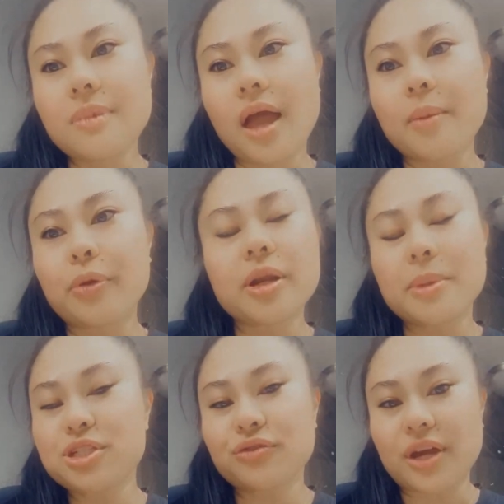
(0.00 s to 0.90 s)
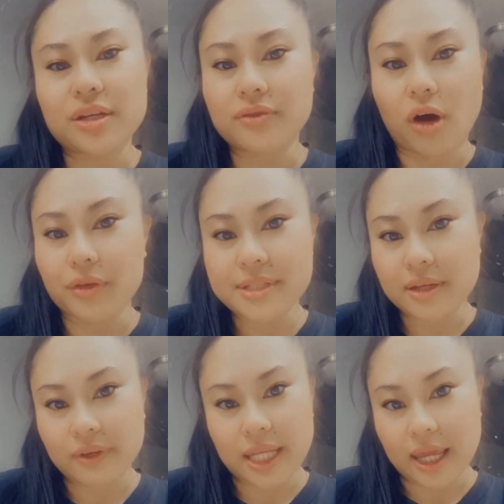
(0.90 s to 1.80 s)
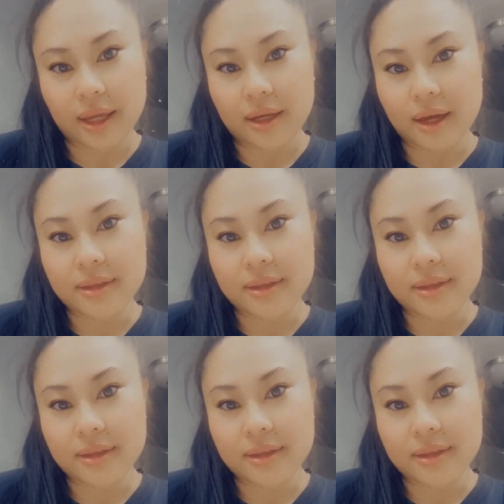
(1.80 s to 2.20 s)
I'm pretty much a fan of all Stephen King.